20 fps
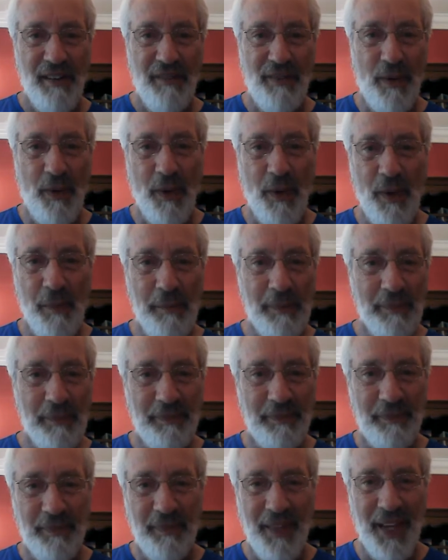form
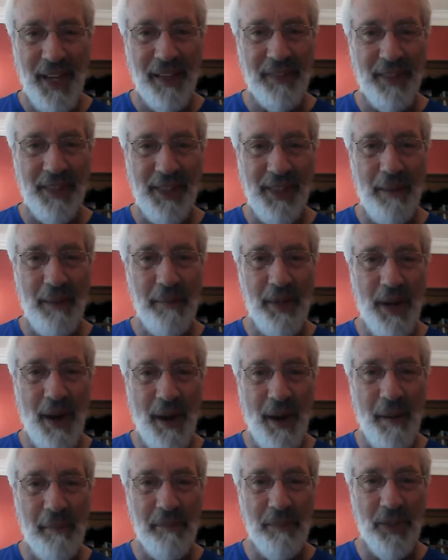at the same
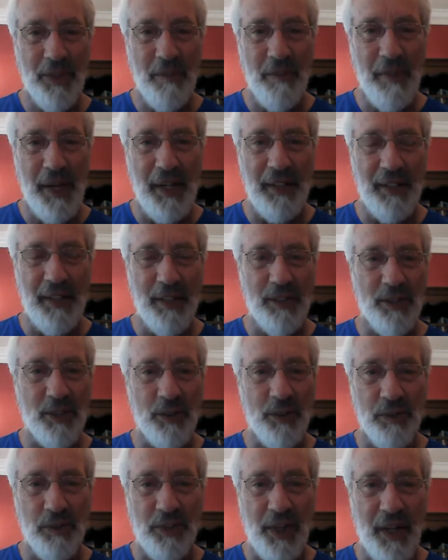time. So many
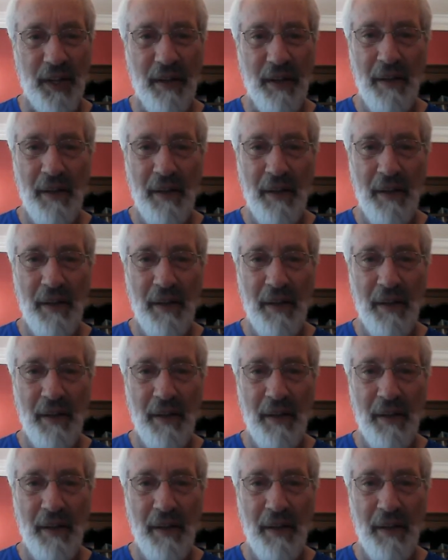teachers will say,